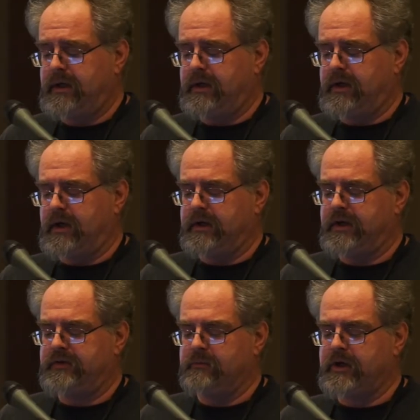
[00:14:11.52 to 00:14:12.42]
Uh, get
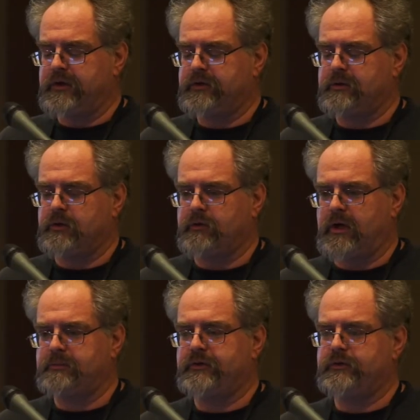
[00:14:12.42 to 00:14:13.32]
some customer
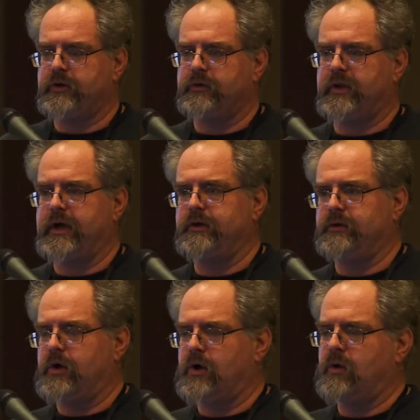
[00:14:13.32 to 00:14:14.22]
reps so that you
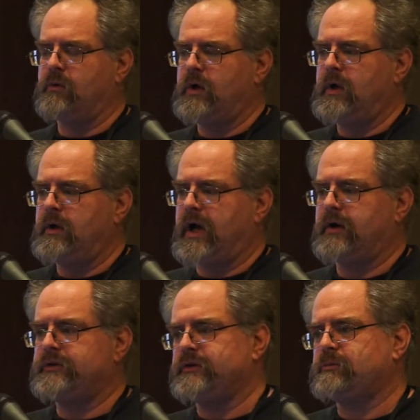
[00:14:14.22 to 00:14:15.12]
know how
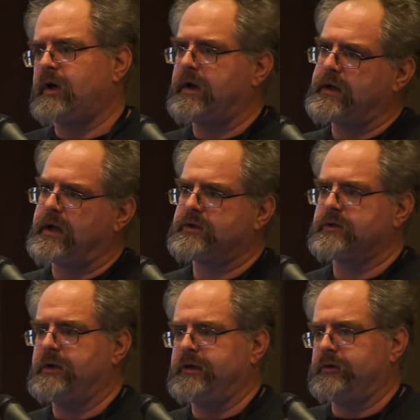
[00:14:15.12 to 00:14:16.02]
is this product actually
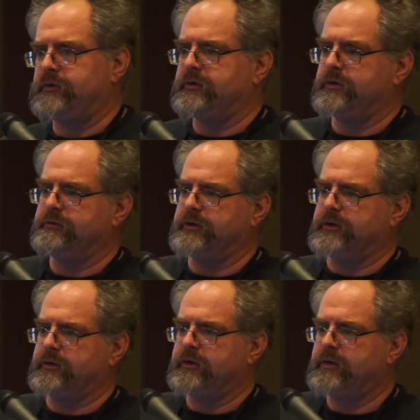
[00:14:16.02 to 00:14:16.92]
being used in the field.